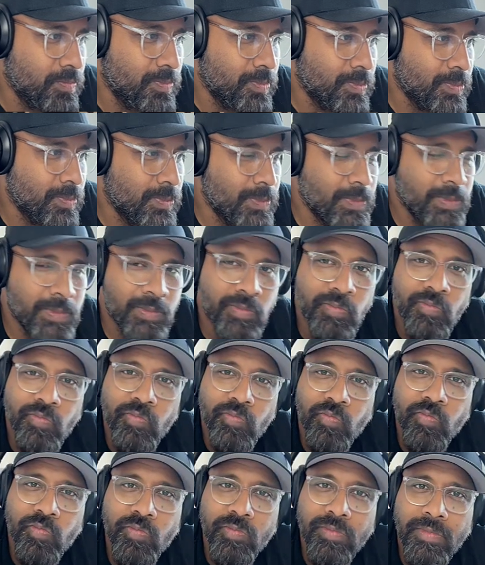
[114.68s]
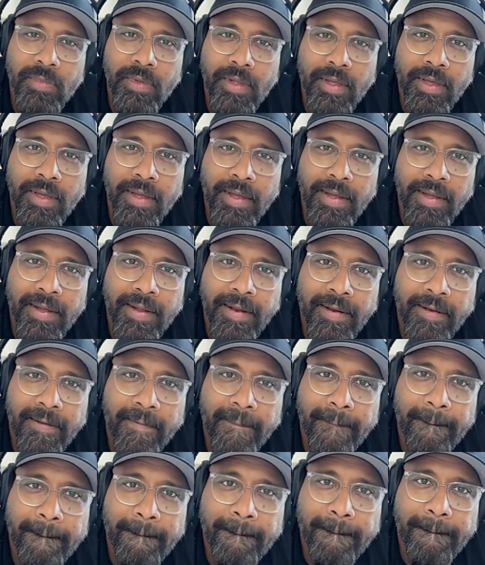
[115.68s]

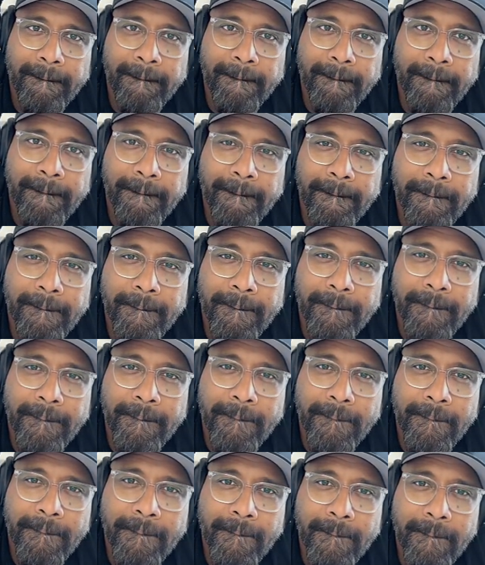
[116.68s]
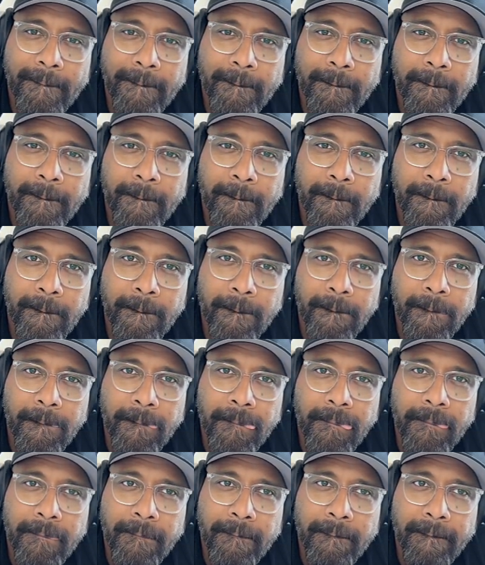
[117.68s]

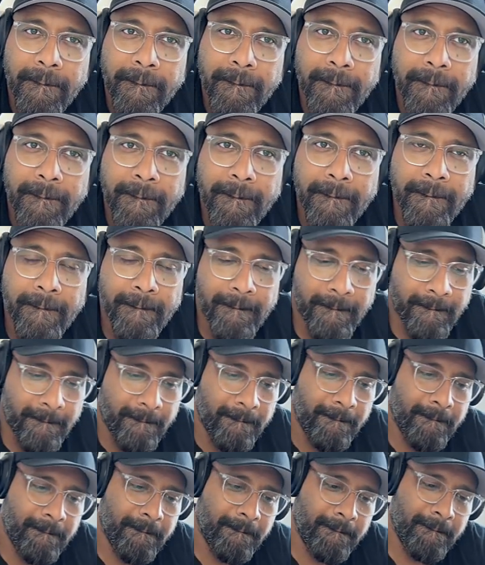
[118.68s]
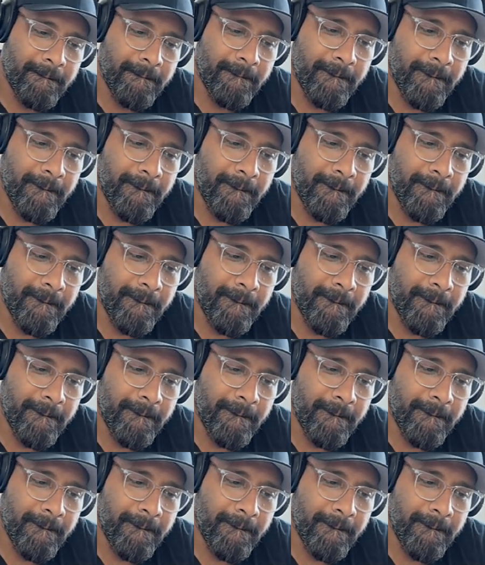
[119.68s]
(not speaking)